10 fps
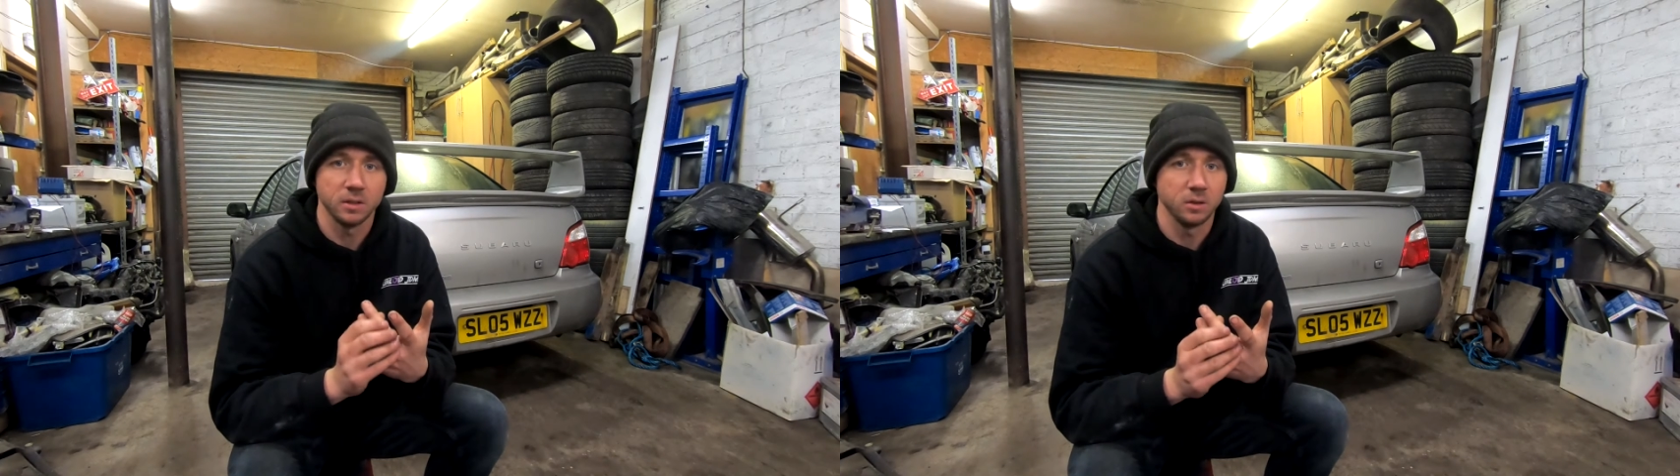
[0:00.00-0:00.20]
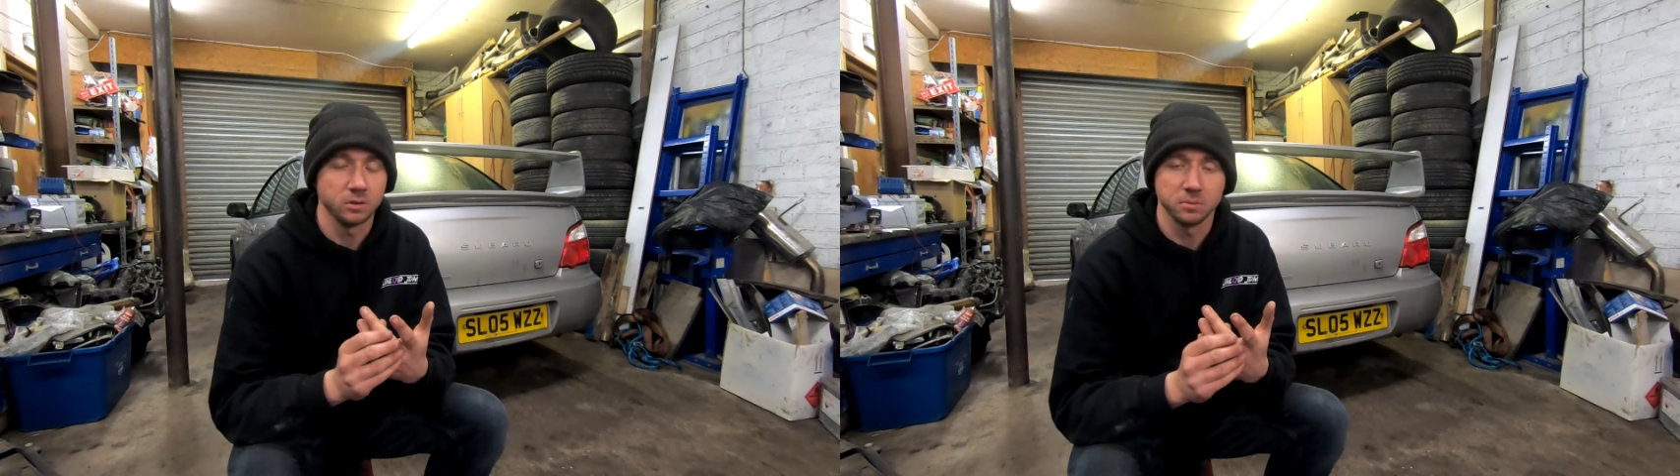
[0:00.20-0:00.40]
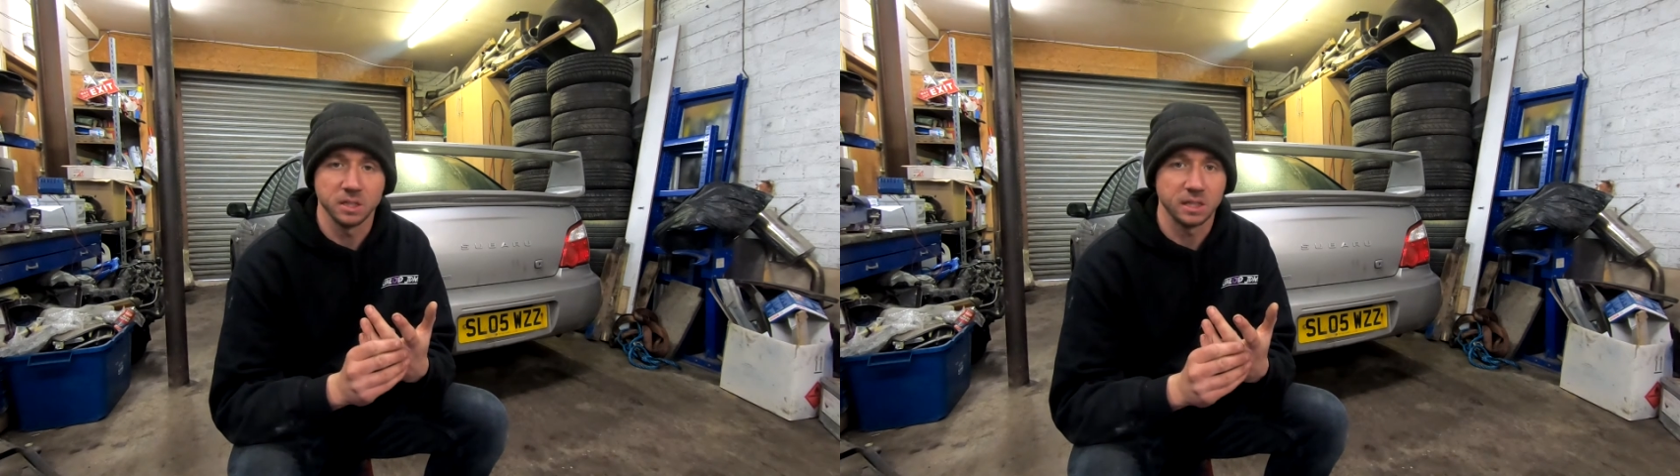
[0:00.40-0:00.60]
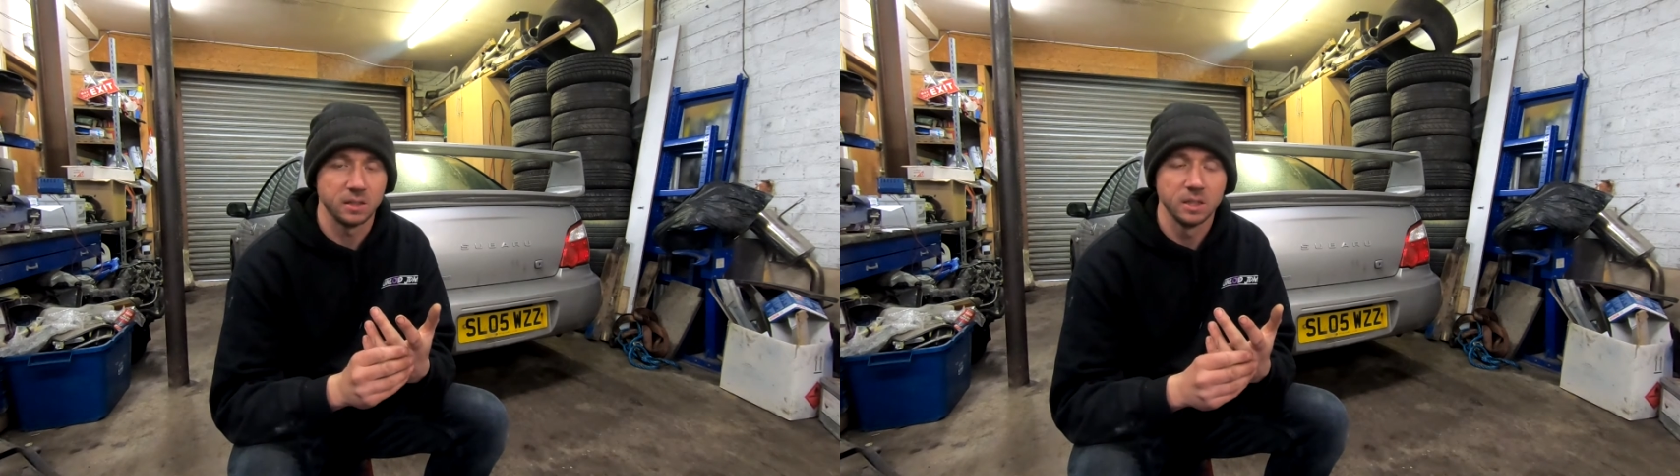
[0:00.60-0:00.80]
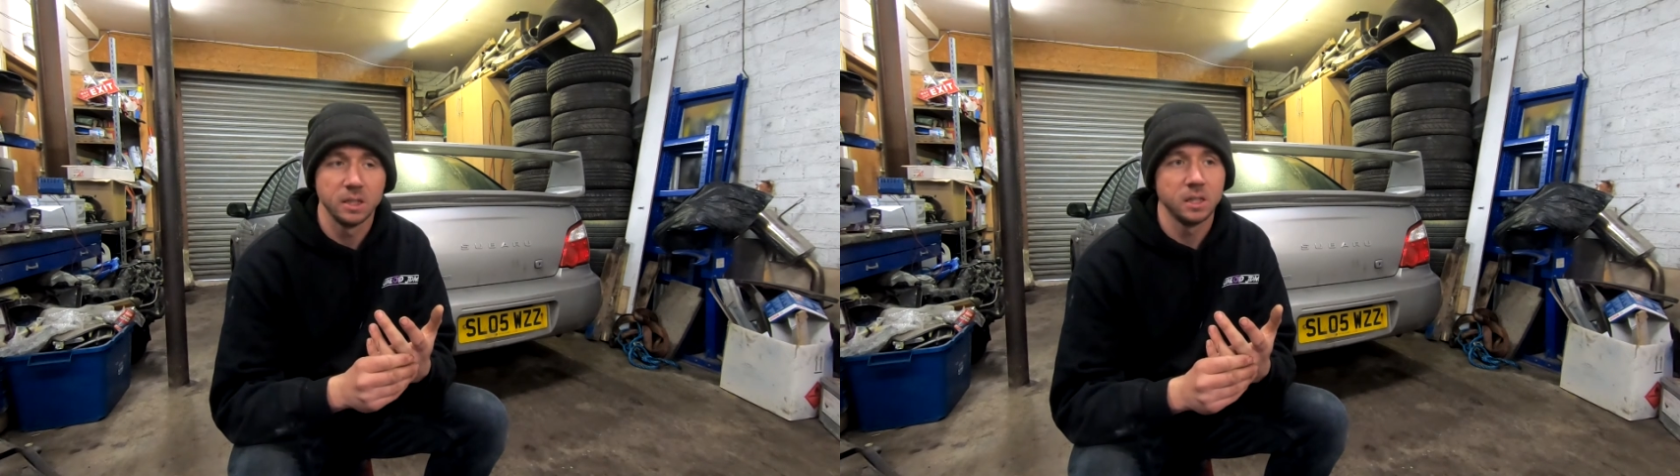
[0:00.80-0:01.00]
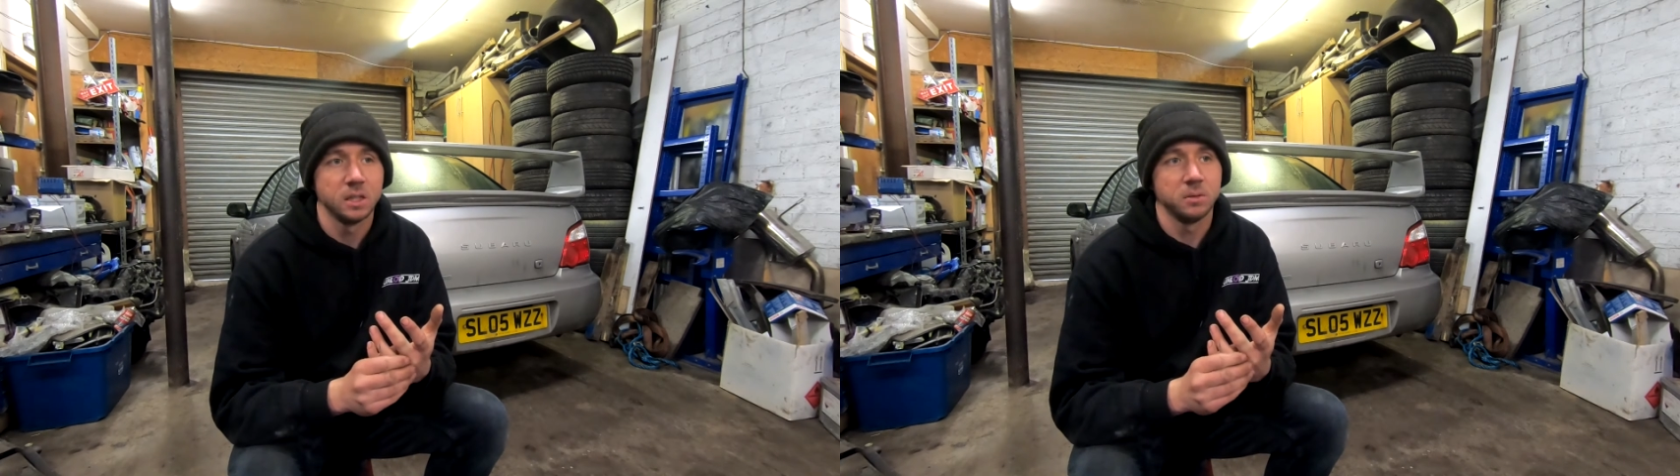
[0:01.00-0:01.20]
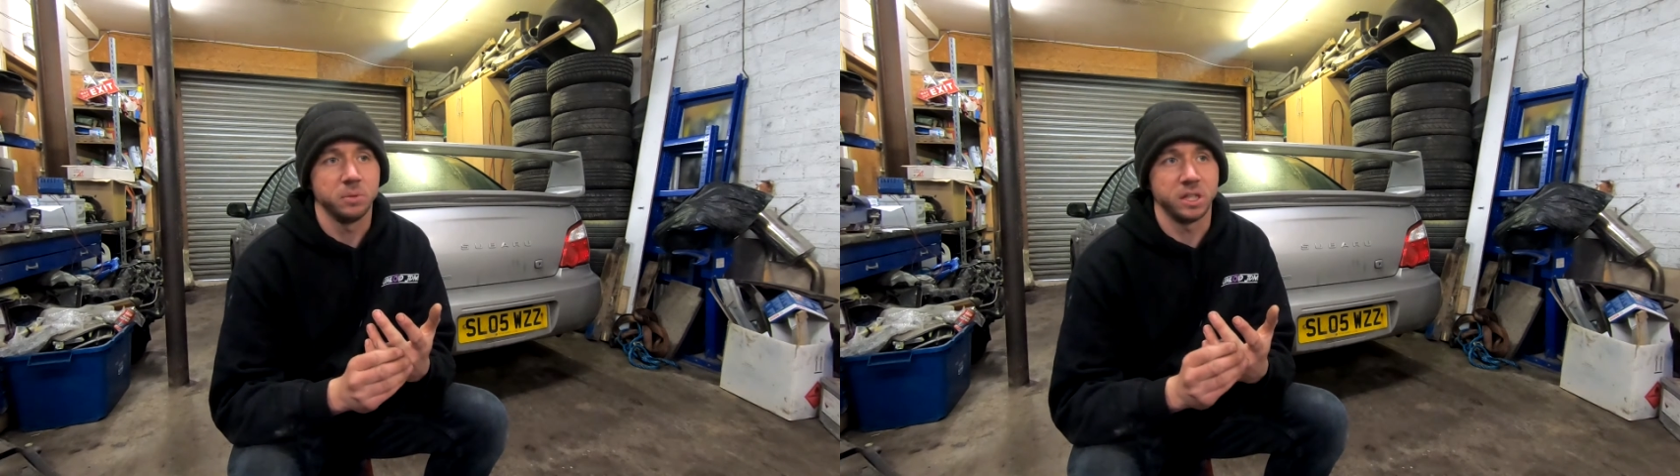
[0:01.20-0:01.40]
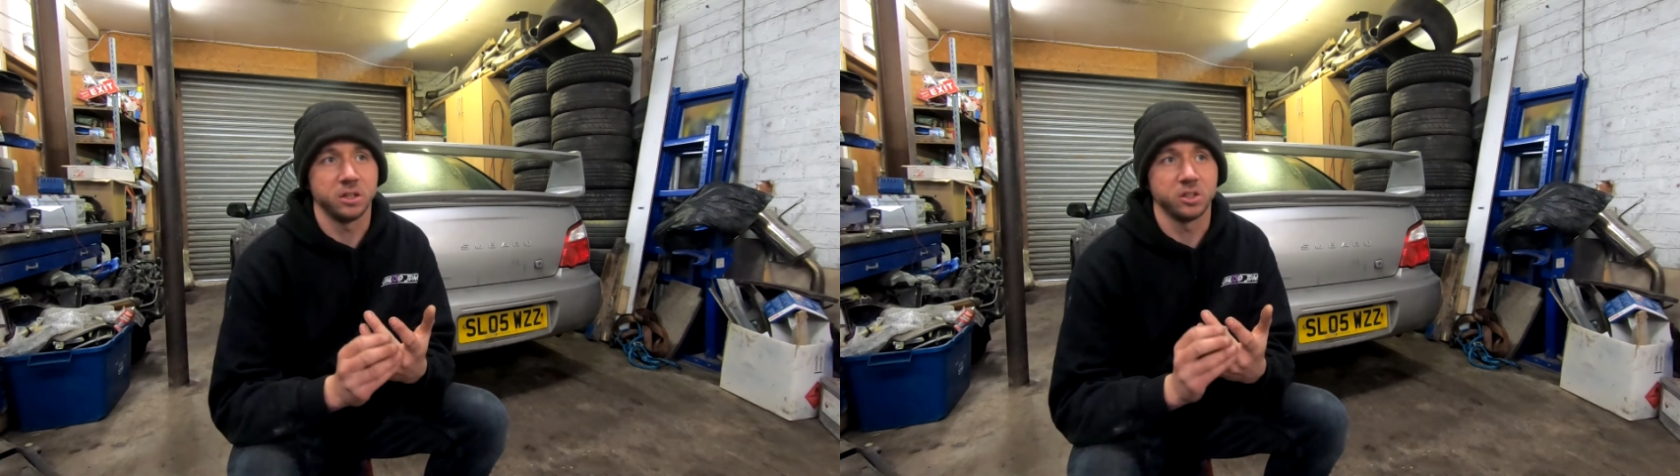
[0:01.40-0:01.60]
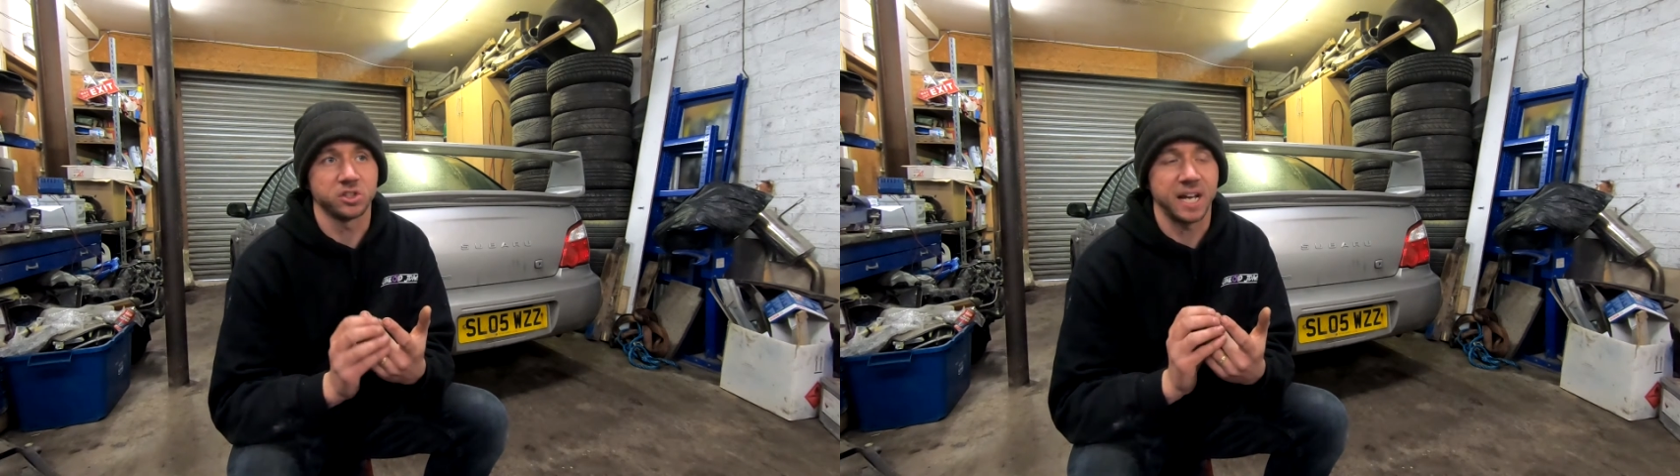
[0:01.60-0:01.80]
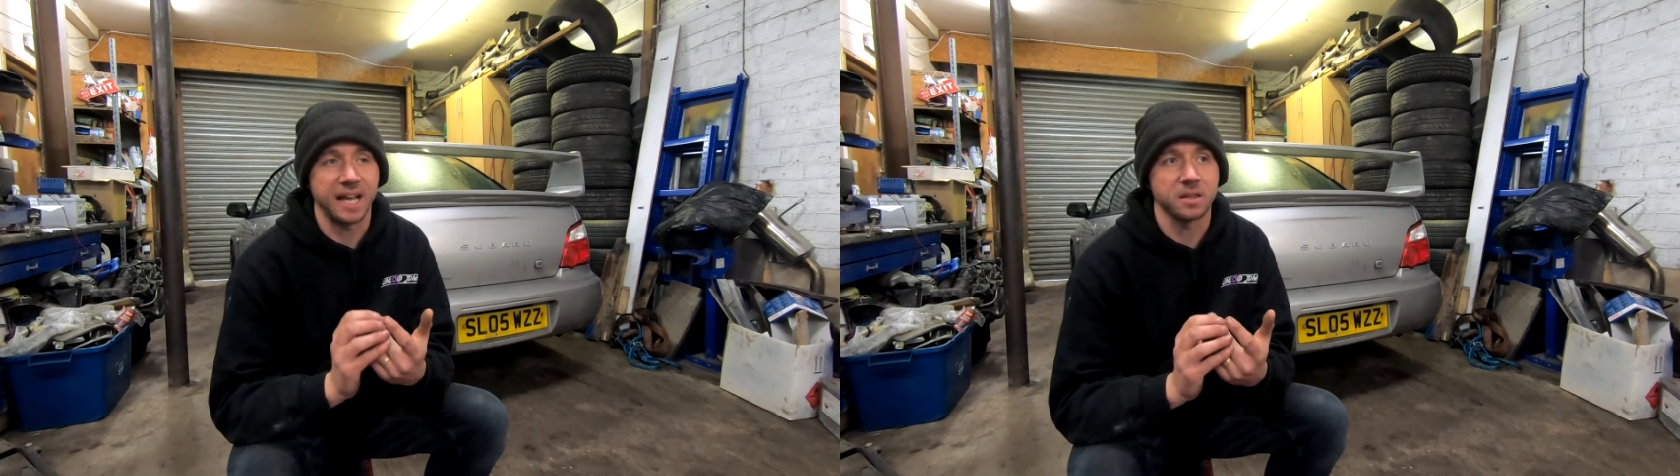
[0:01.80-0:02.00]
ultimately.
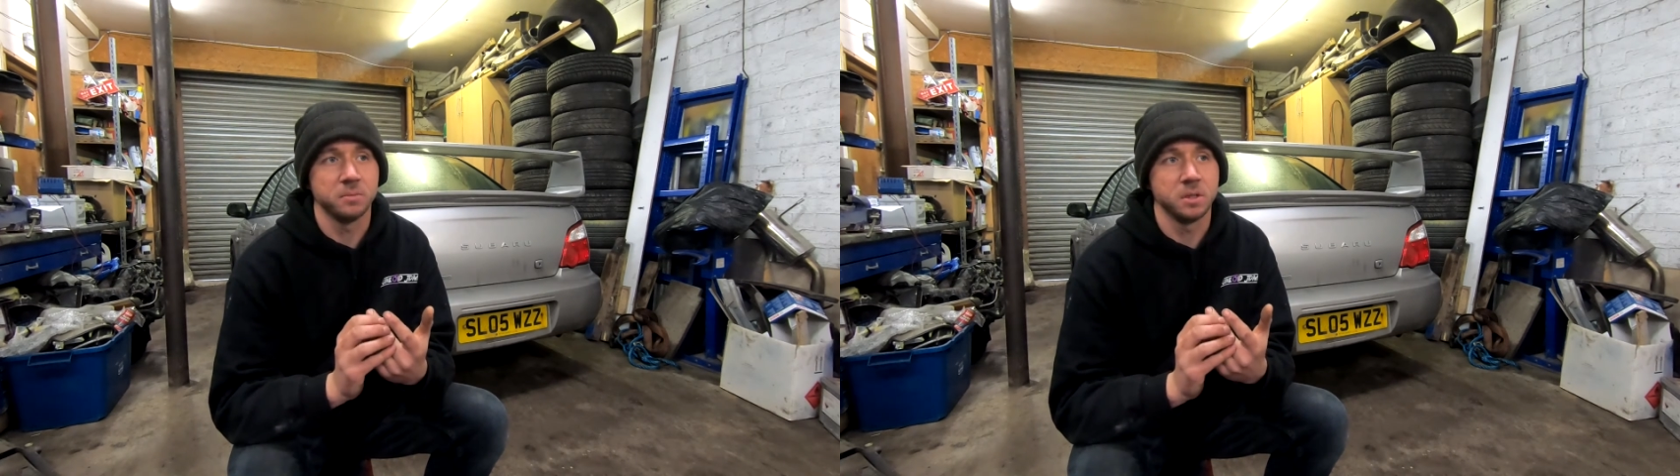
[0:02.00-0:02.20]
because at the